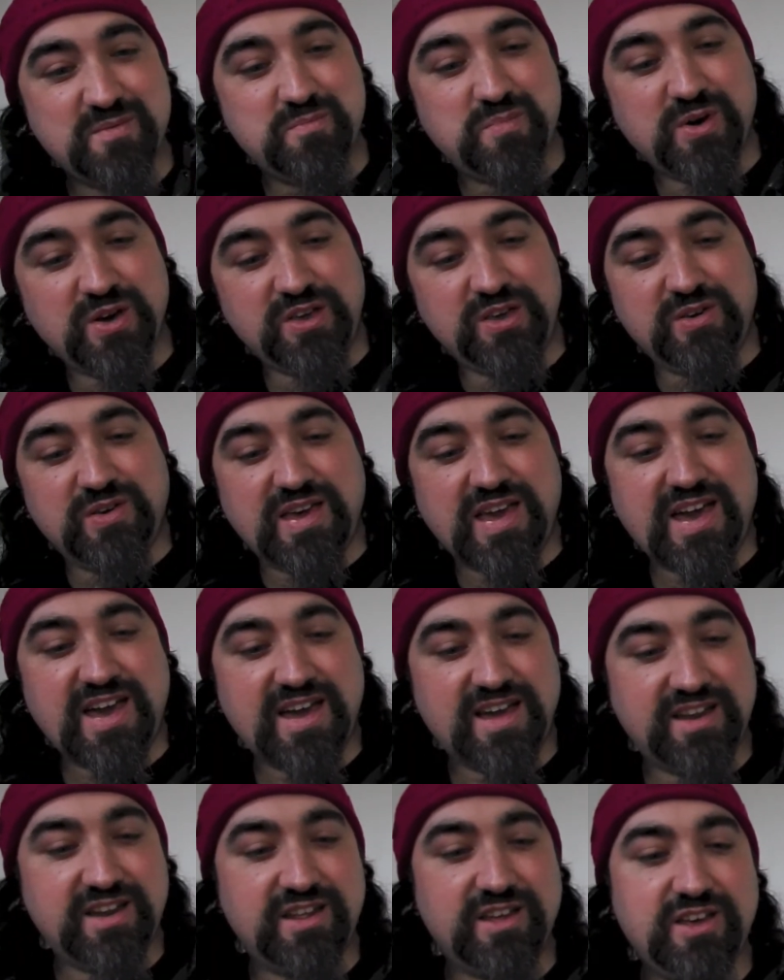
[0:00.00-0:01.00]
but you
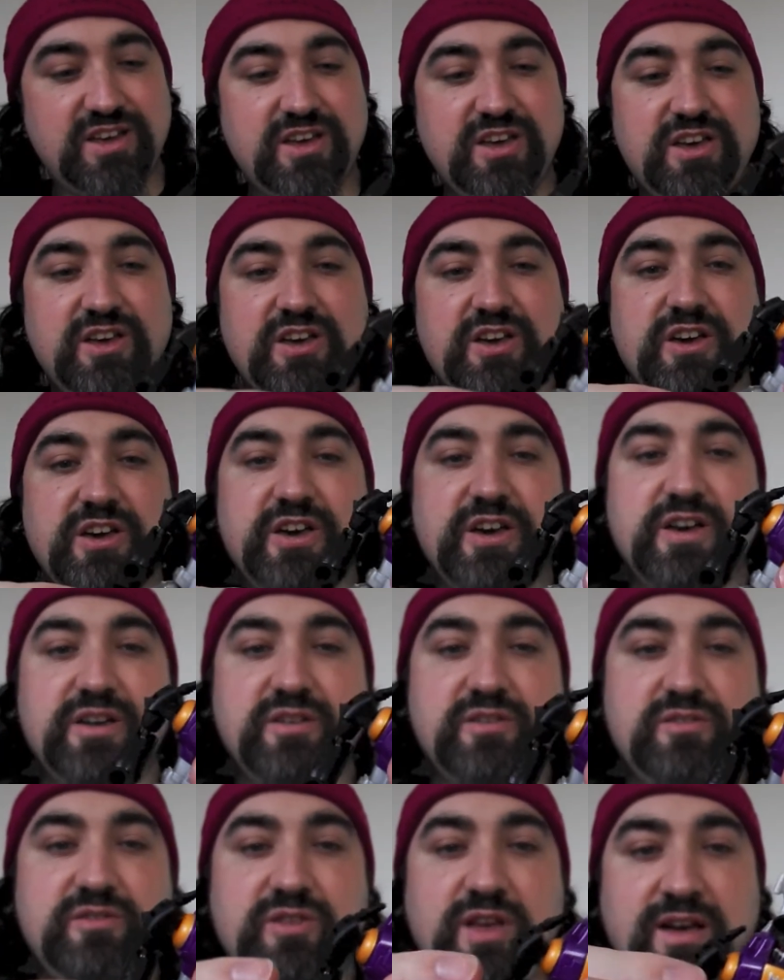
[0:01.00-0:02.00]
can
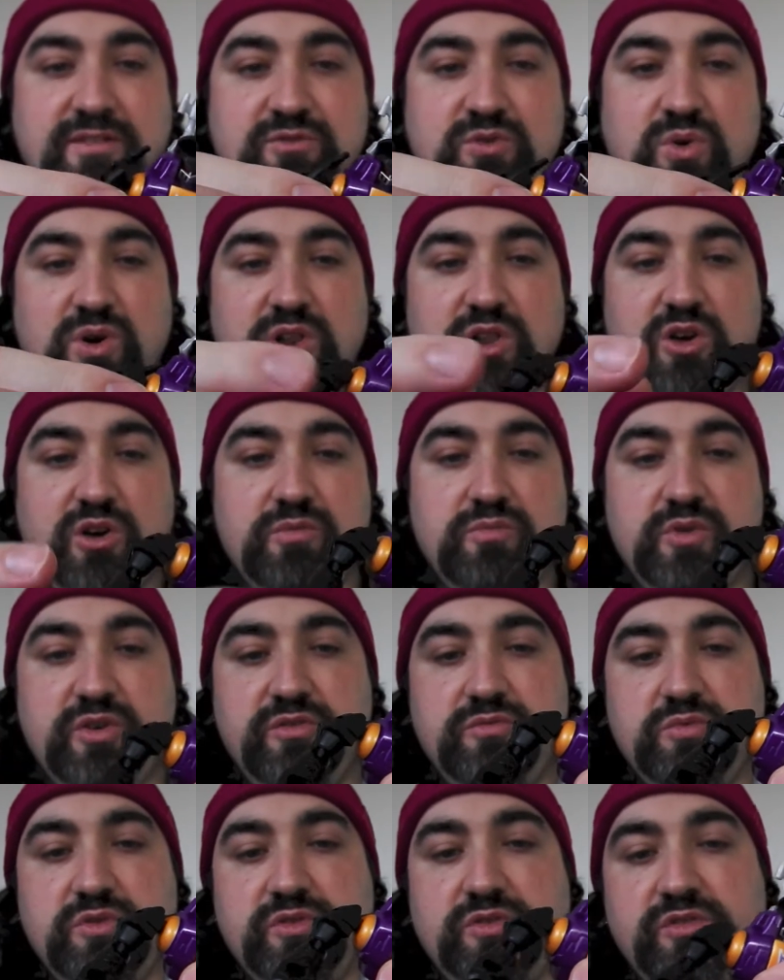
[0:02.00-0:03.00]
have quite a lot of
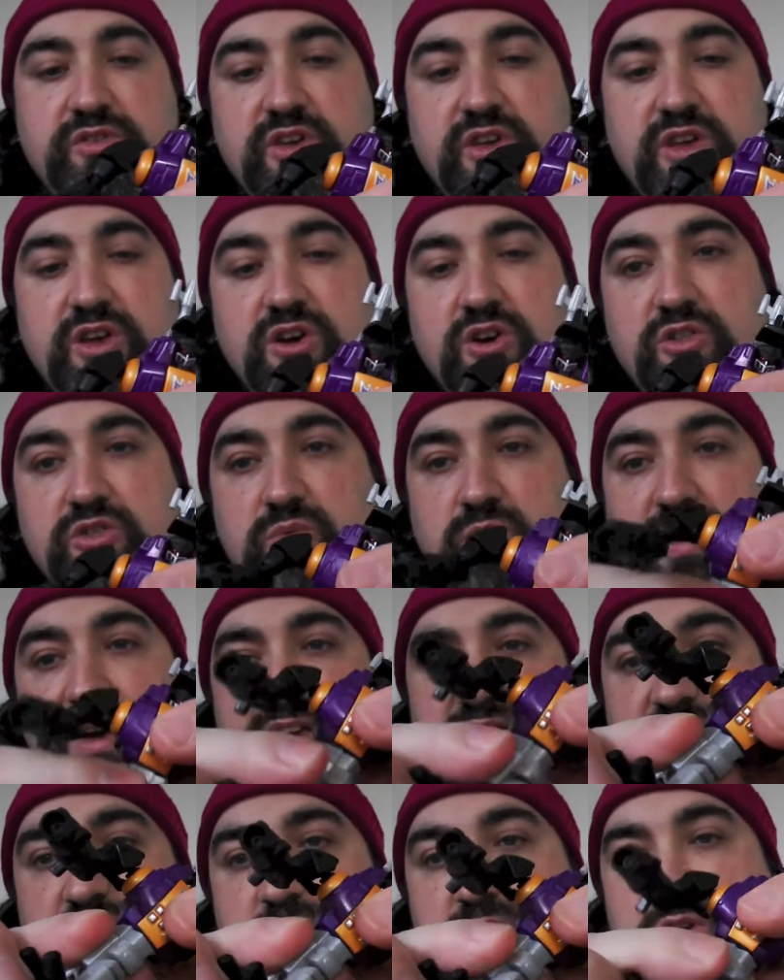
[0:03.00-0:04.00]
movements on the
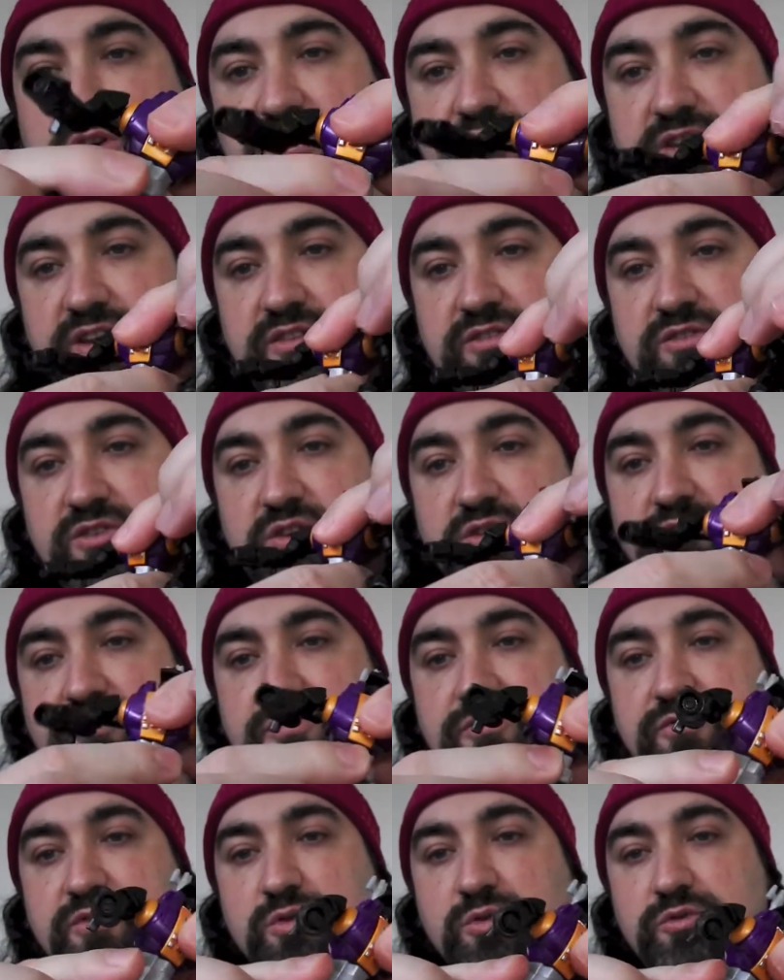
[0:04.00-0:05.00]
waist because that's got a
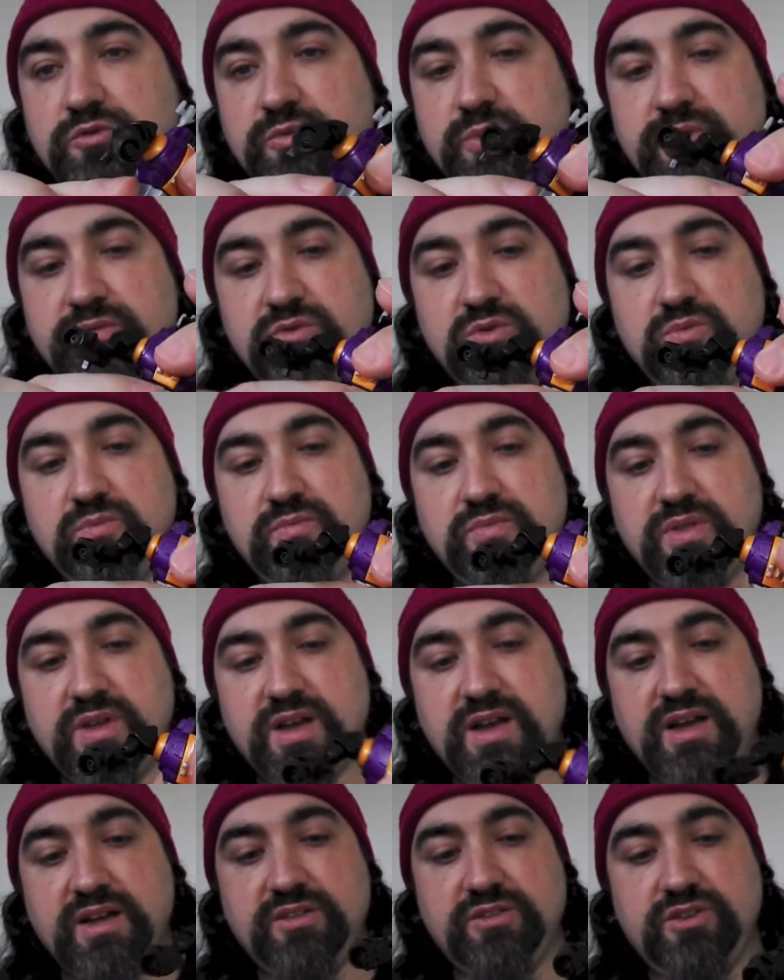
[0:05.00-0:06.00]
full swivel,
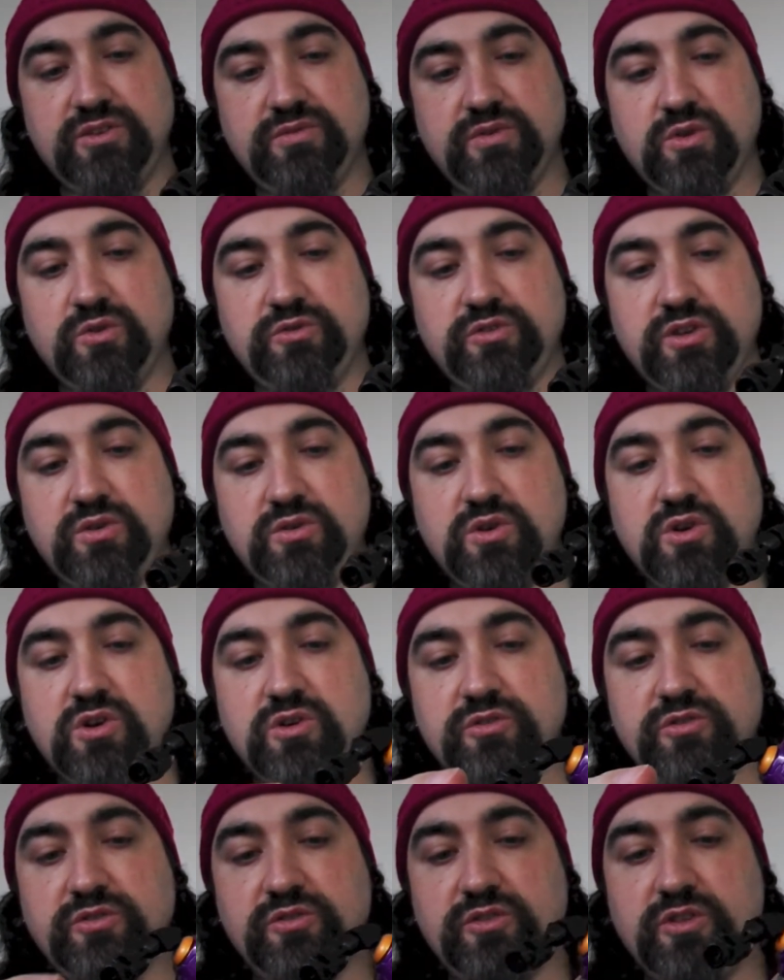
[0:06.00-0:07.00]
and you've also
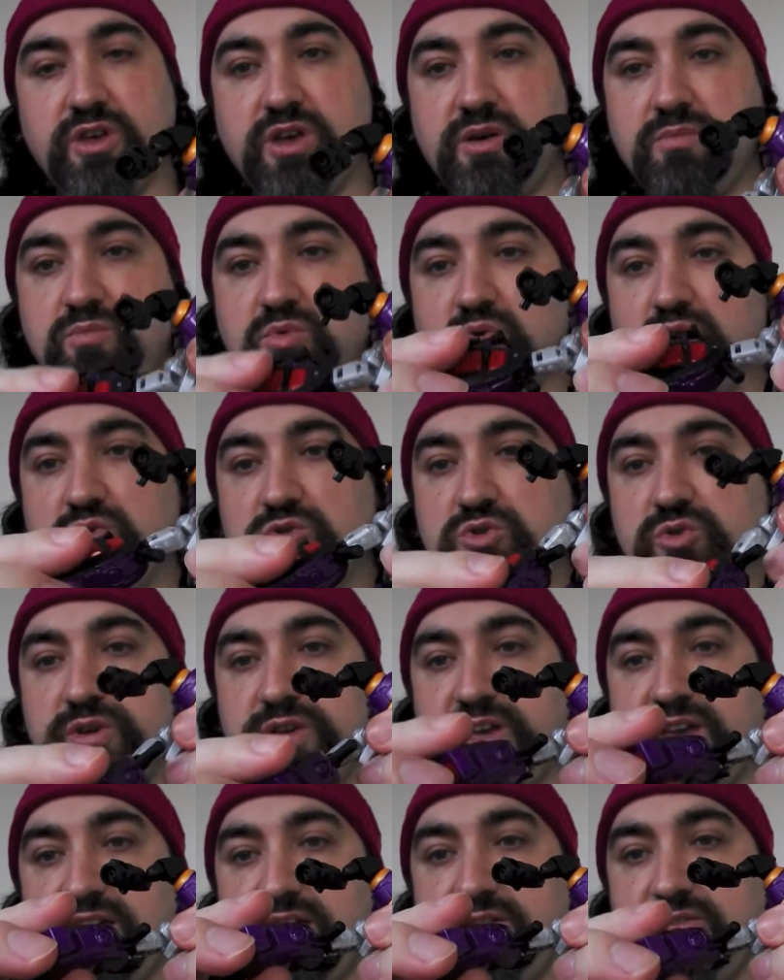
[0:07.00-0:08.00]
got a ball
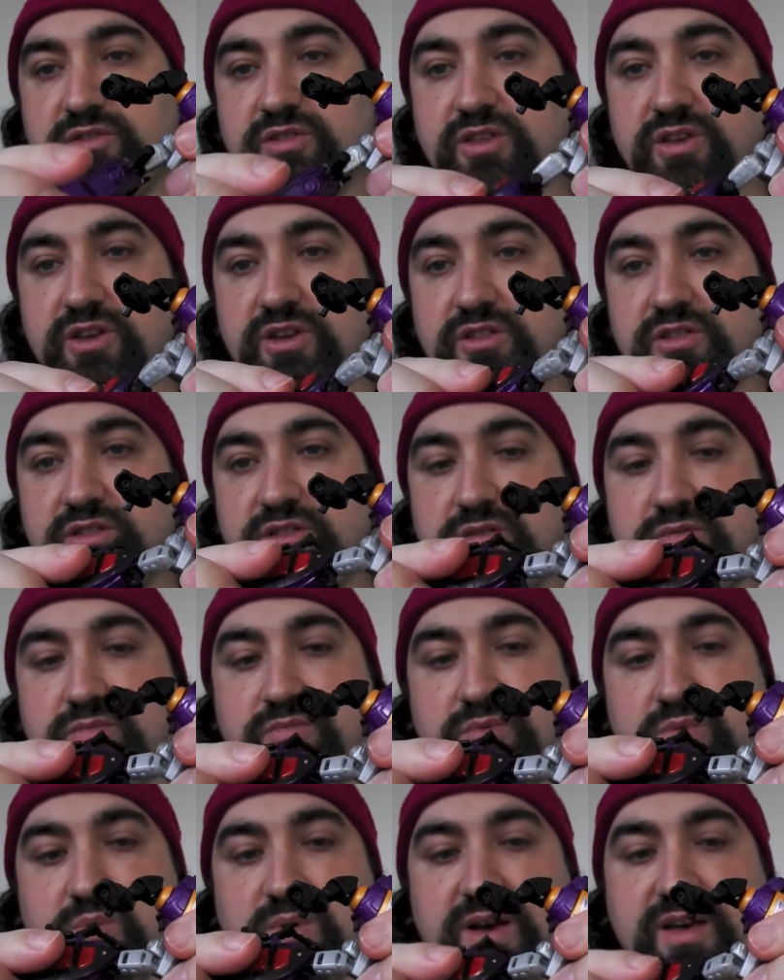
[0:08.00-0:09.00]
joint here at the
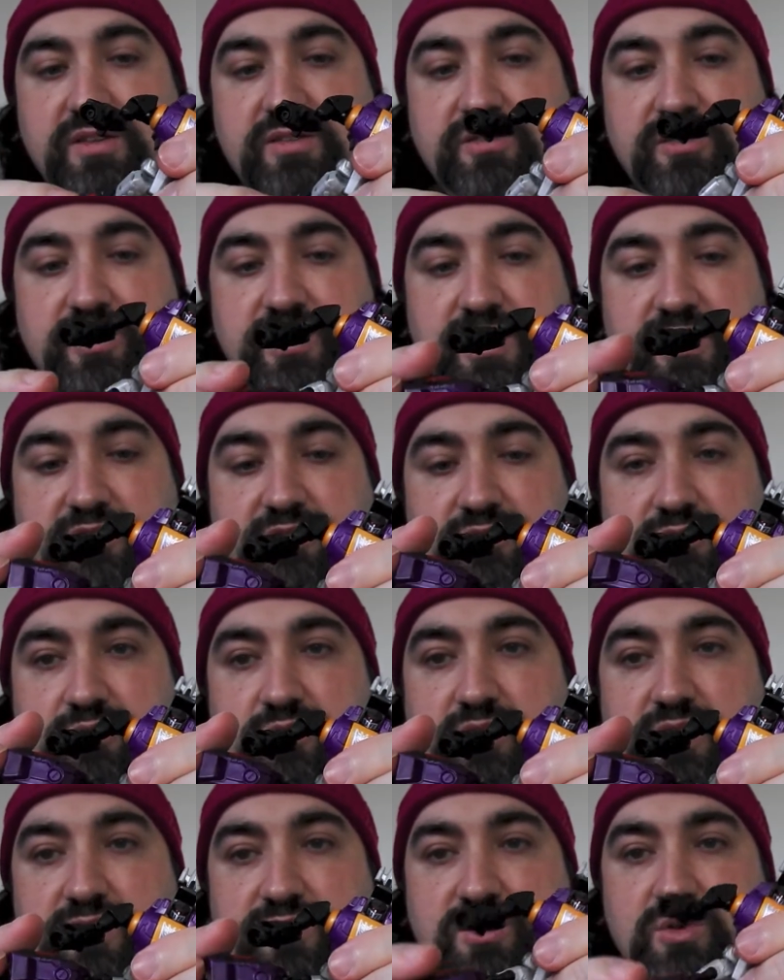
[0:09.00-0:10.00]
waist, so that
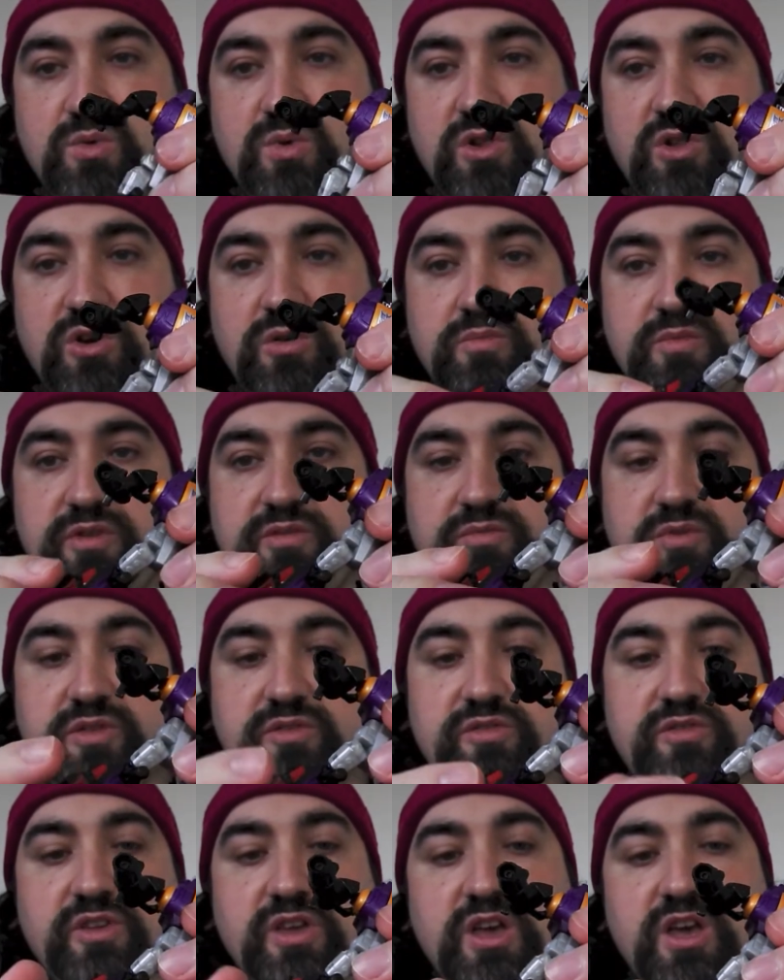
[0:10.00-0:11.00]
gives you quite a lot of
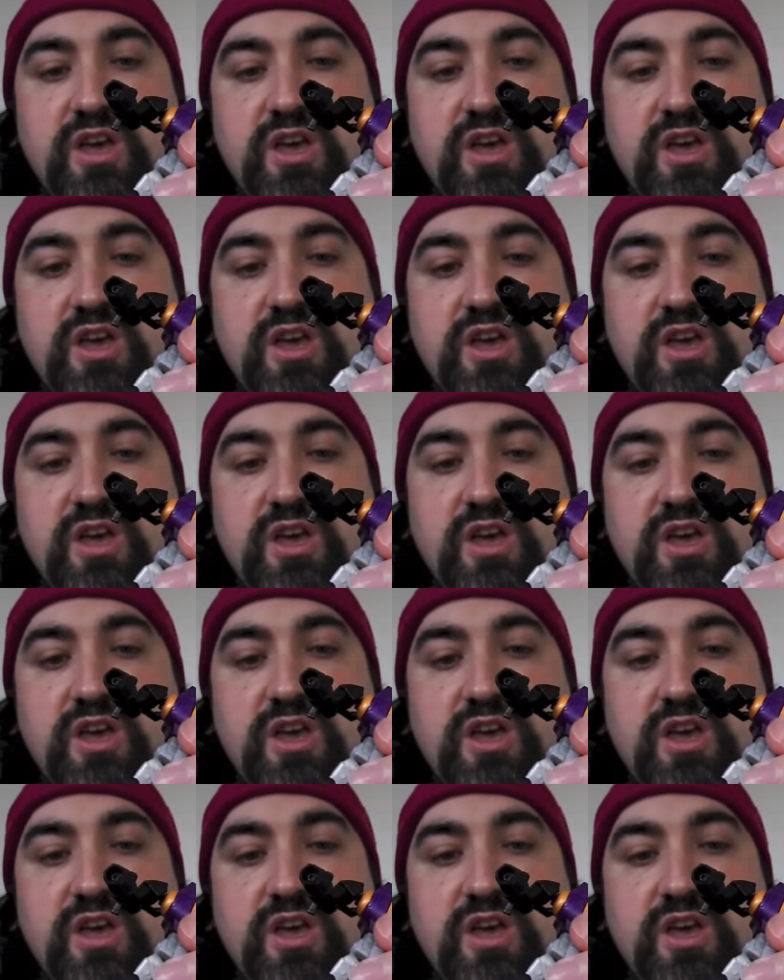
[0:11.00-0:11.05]
movements,